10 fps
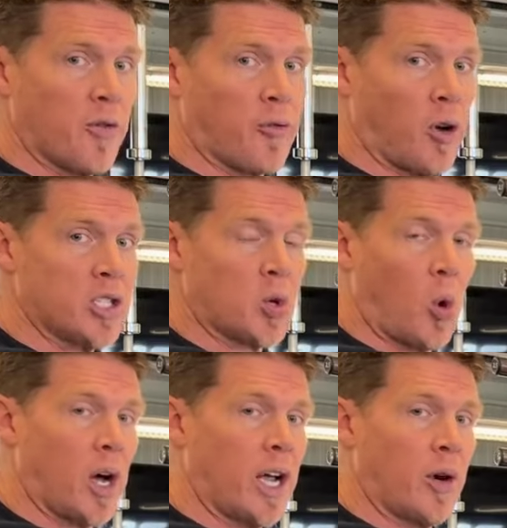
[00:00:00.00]
front
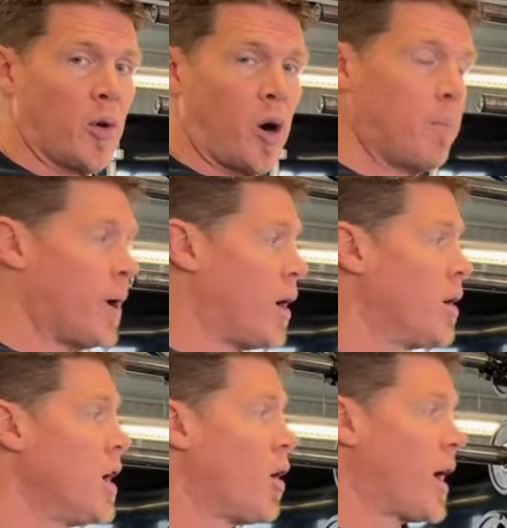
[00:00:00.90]
squat under our belt,
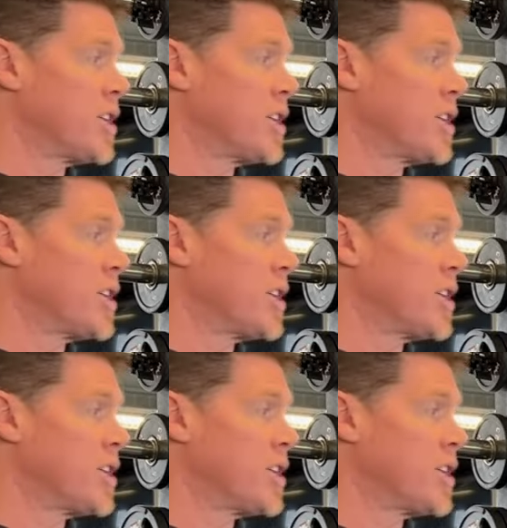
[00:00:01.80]
all right?